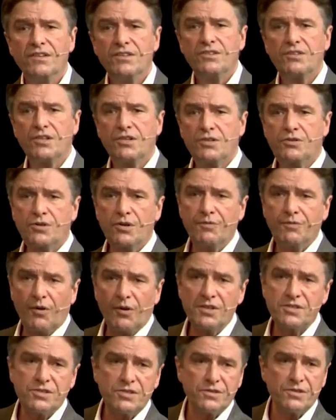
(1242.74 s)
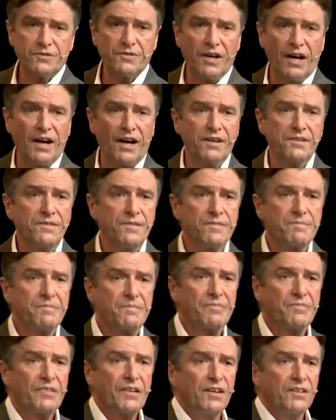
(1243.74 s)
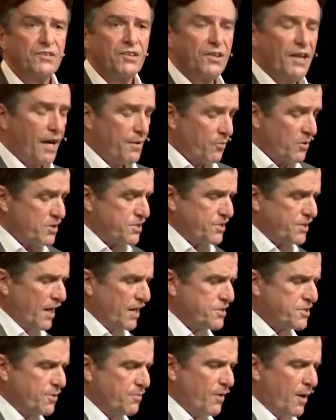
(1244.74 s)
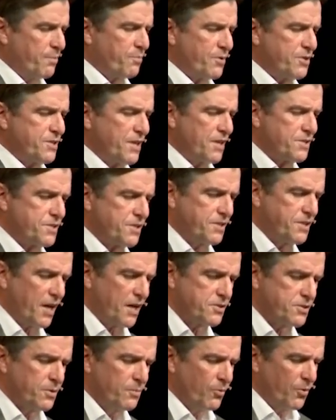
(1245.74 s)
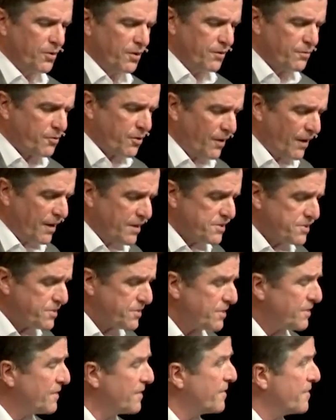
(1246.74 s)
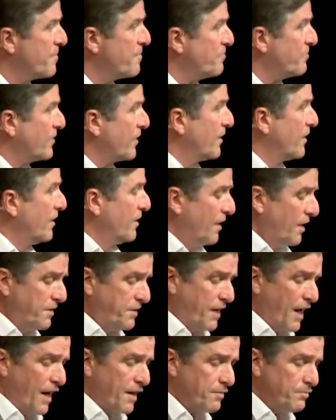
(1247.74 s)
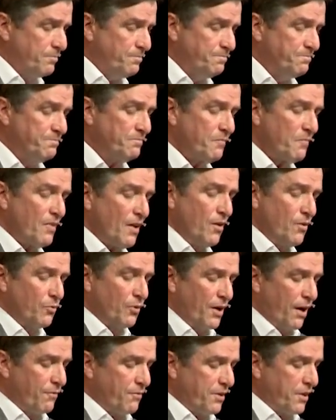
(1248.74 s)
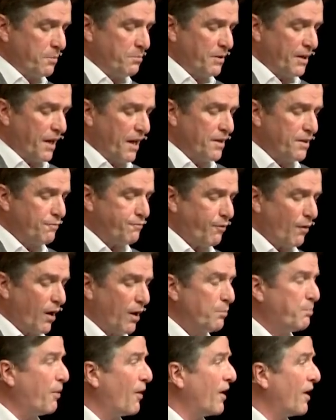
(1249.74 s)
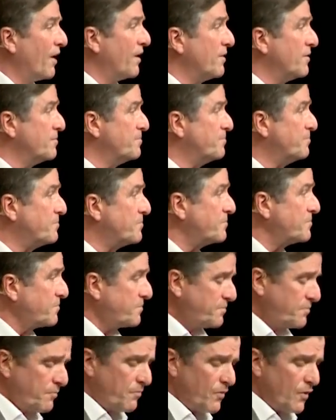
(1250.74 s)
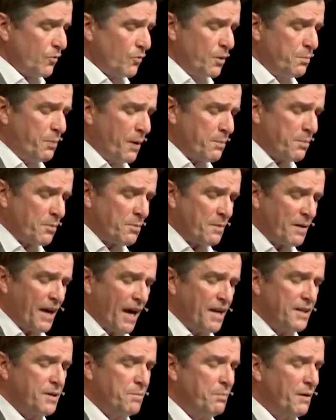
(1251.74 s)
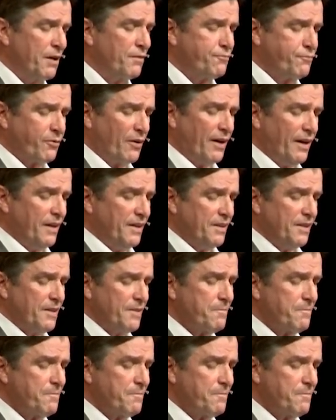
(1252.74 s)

to the true voices of God, to that which stands and represents the testimony of Christ. And yet, when everything began to fall apart, when people began to be afraid,